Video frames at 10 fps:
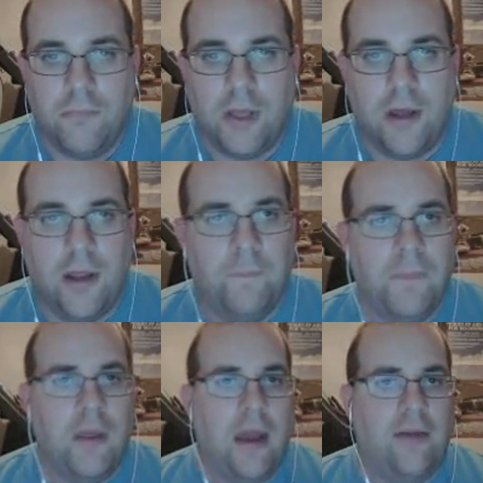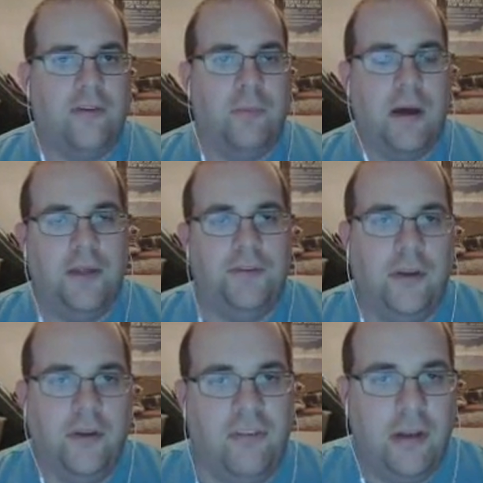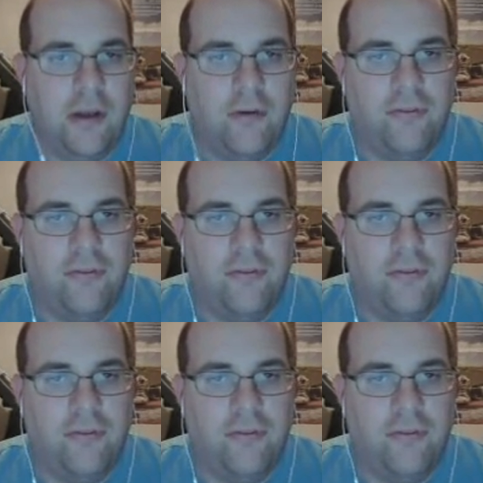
Okay. After pausing the video